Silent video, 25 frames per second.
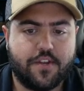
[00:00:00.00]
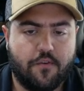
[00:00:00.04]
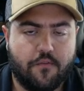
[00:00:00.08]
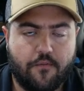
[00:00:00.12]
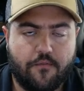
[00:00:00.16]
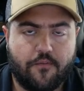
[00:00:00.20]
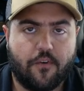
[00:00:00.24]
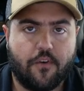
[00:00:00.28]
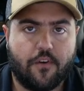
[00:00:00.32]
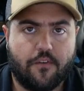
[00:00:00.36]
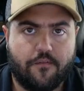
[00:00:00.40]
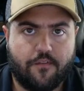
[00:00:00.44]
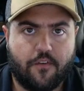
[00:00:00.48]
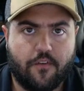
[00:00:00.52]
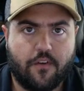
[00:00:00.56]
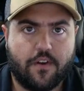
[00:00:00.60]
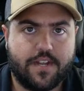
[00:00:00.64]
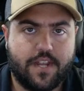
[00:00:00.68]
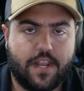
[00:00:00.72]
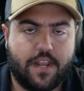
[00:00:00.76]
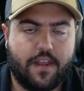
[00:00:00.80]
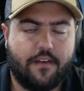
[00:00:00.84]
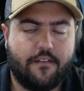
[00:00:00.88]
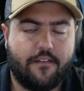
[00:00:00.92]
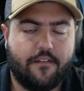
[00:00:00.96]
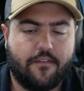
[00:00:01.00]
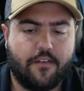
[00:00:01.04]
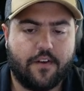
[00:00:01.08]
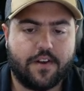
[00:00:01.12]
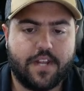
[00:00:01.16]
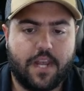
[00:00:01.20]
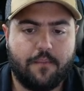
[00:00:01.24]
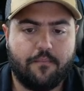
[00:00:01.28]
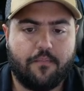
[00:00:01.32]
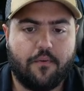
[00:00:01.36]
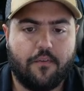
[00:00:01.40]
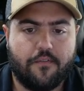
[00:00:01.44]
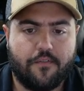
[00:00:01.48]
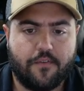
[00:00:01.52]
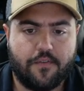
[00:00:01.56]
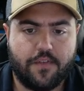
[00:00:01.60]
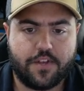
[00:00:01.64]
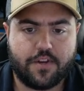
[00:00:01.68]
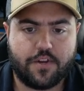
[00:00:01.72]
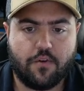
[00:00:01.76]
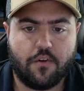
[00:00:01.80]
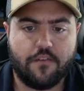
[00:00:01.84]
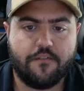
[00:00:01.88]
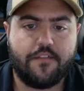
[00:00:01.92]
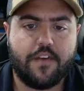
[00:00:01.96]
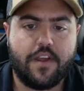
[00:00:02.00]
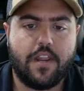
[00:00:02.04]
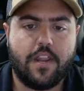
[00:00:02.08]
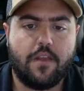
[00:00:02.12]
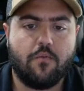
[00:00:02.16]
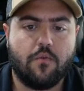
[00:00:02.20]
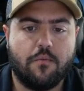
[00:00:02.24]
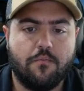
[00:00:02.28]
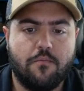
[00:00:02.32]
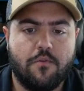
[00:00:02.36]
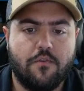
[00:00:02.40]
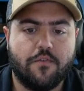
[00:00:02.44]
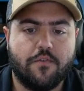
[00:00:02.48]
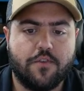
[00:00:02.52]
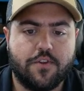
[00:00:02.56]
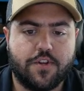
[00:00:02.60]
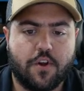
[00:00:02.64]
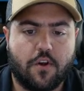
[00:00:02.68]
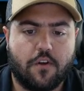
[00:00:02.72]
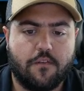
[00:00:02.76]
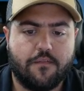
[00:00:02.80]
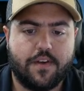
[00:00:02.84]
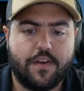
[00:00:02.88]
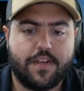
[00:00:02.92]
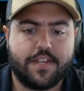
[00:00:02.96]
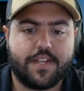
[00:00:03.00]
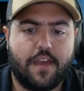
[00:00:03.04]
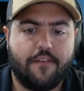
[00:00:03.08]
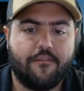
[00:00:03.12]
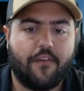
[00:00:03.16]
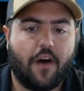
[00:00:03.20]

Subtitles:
so for example, for this graffiti removal service,